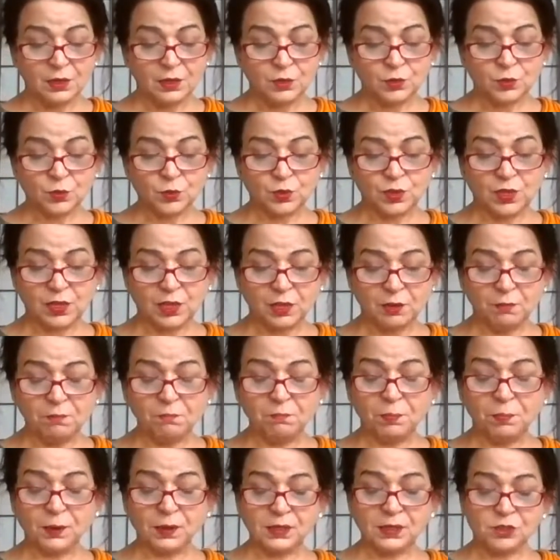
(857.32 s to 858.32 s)
So the
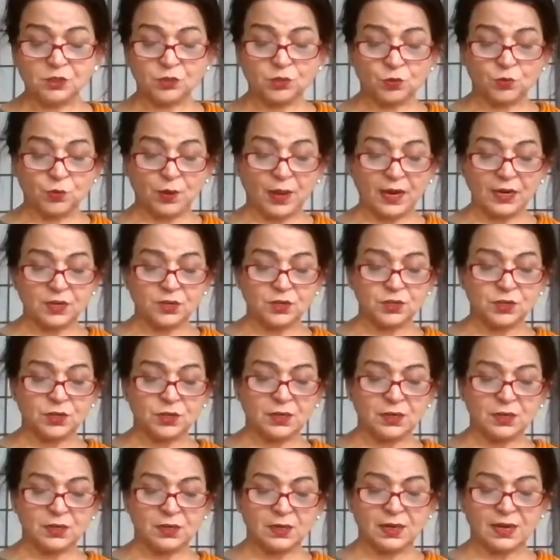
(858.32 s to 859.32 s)
impulse to
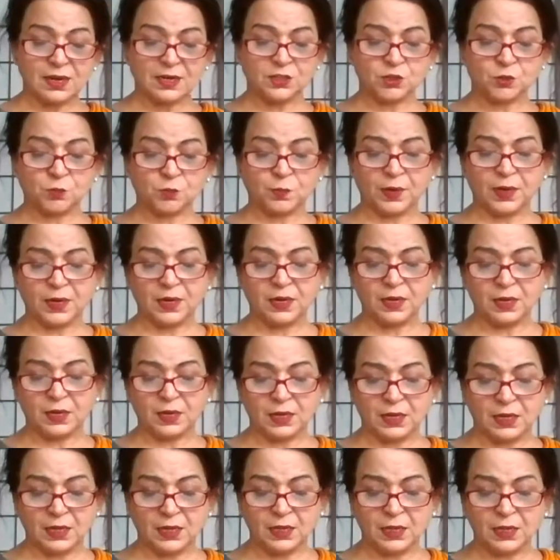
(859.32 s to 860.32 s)
action can spring
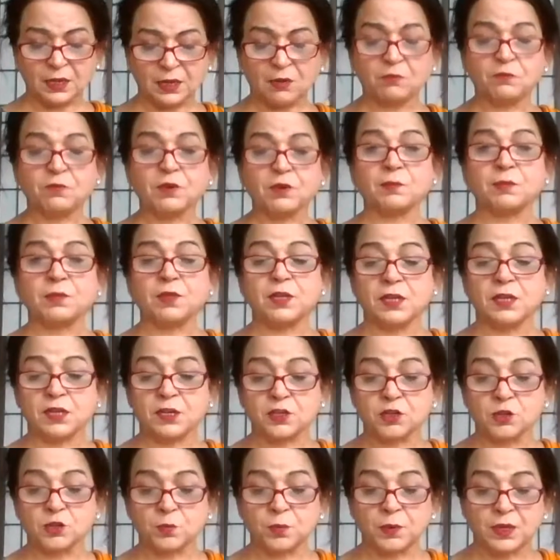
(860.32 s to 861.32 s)
either from the
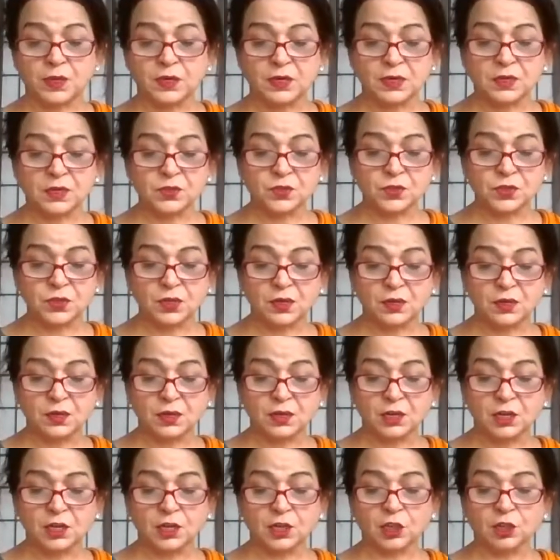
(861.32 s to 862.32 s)
experiencer
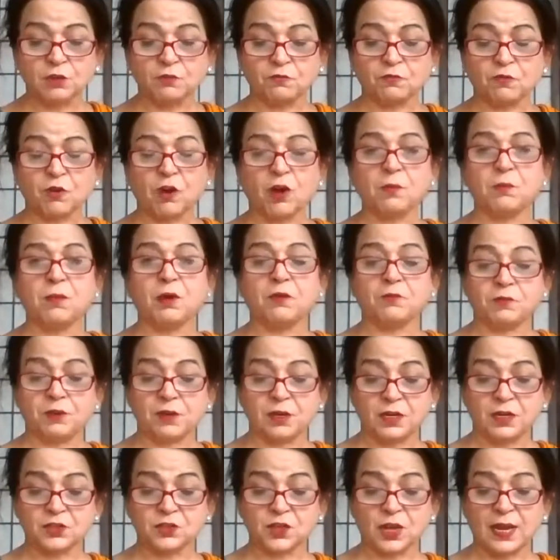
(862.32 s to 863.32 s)
in the form of
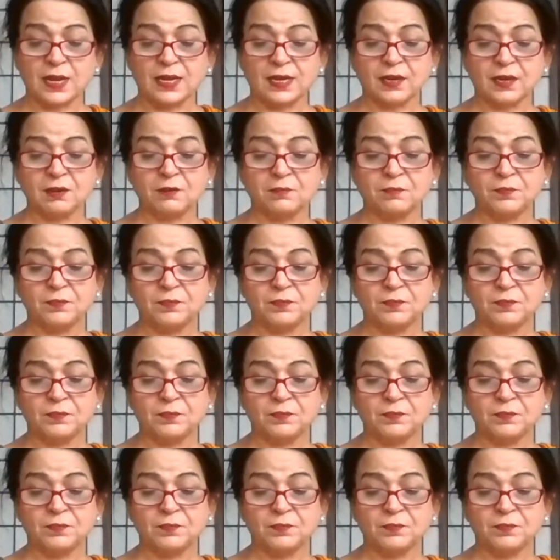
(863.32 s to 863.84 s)
a desire